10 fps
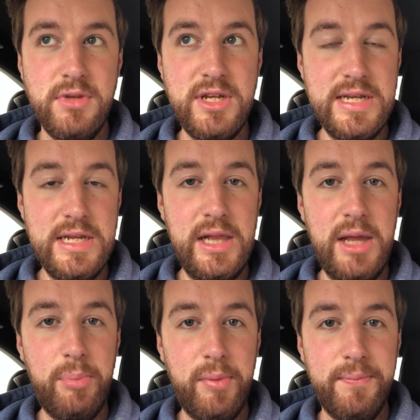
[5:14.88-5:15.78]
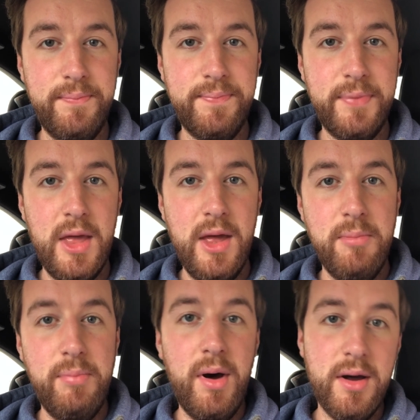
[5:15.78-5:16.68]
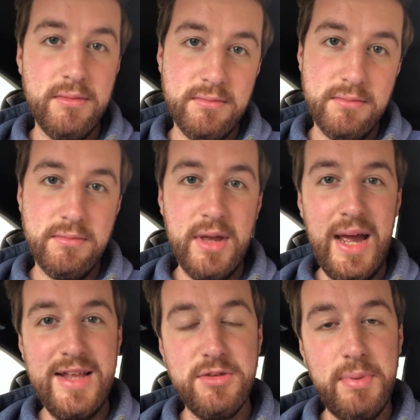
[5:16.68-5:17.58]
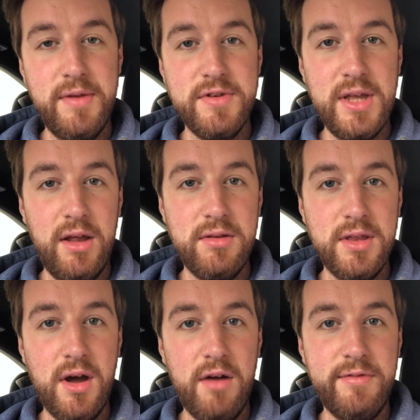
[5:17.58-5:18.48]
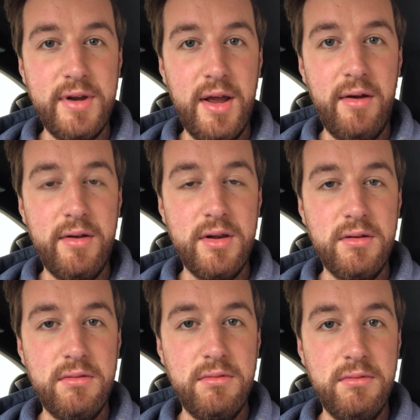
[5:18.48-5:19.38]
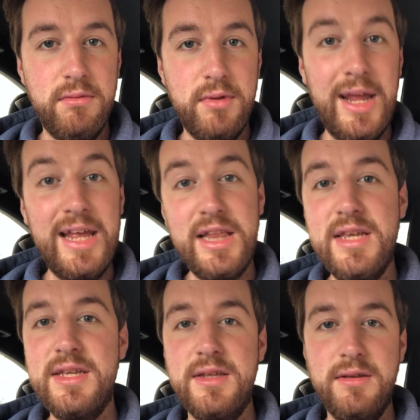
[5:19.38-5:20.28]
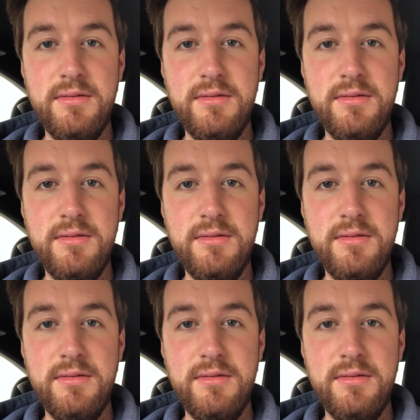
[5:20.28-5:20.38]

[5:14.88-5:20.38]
decent lip. But it adds a bit of style to the car for now, and this